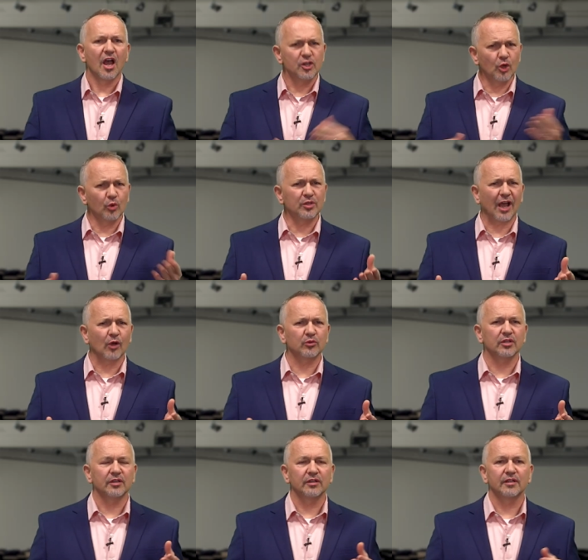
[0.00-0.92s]
No
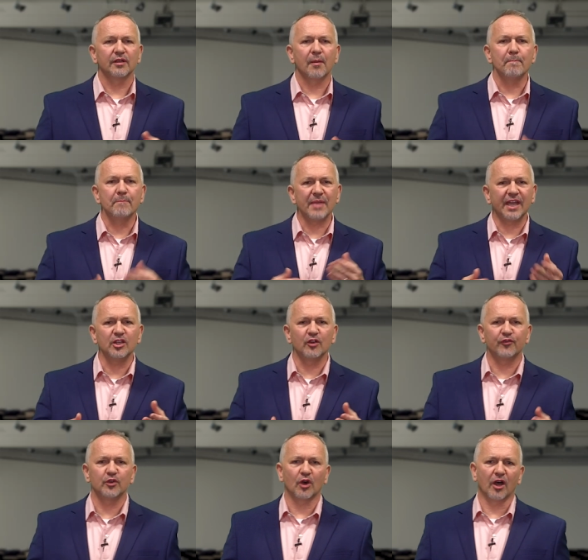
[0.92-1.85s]
doubt, many
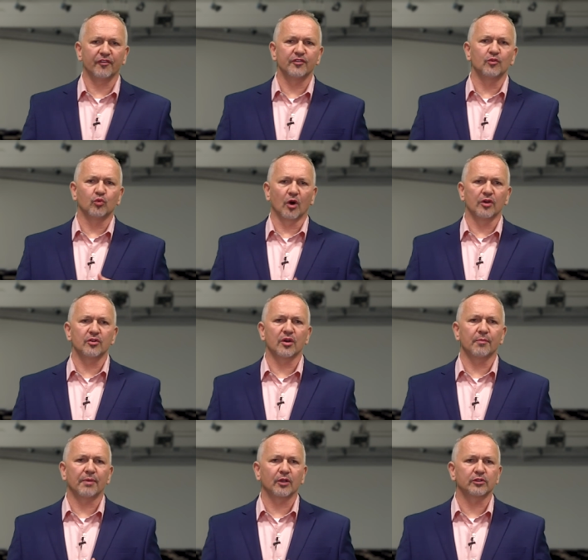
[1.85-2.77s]
of you often wonder
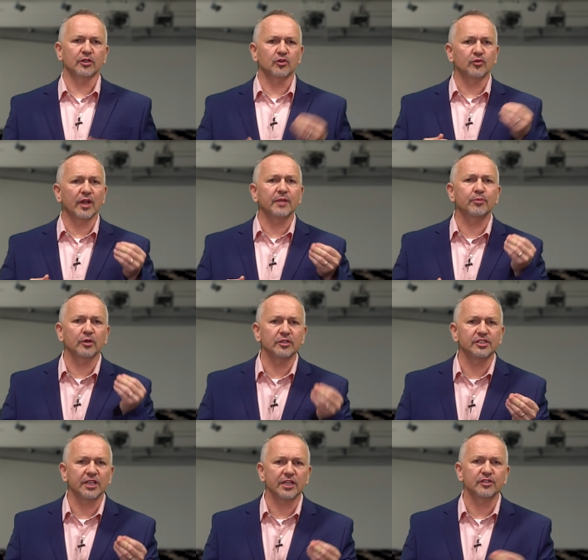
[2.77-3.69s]
about the correct
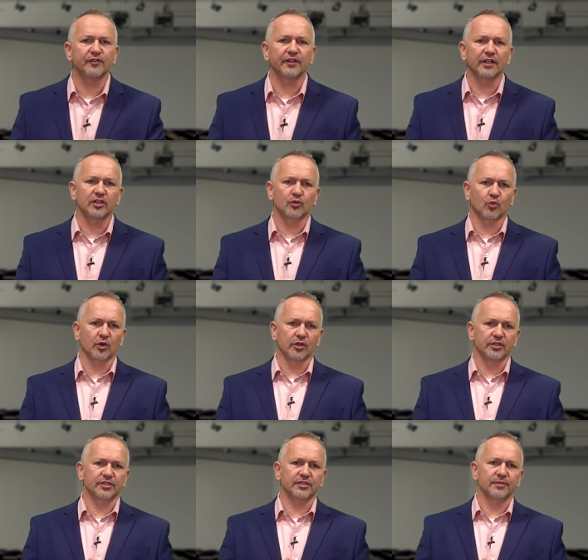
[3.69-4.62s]
pronunciation of English
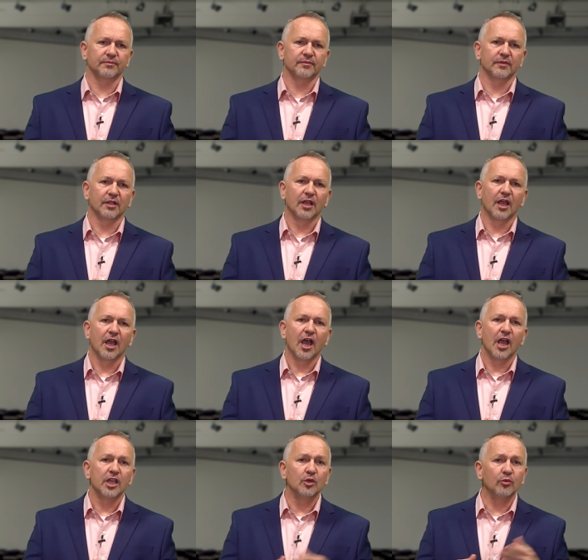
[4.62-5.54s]
words.
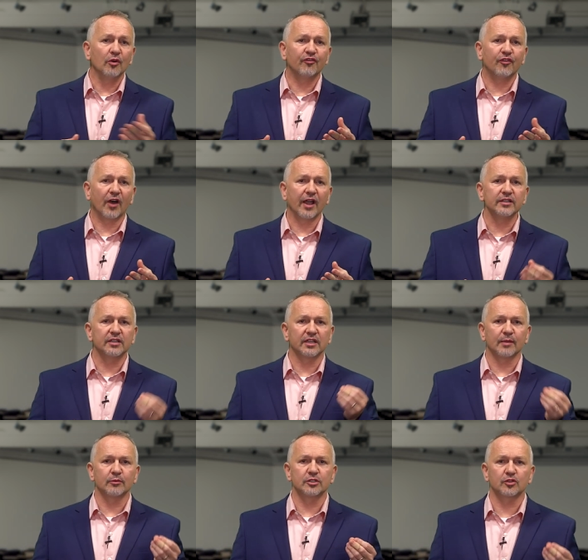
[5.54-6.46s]
You will find the
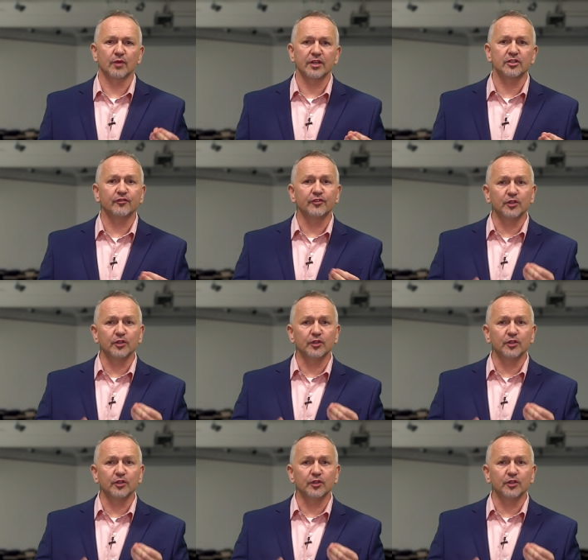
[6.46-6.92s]
demonstration of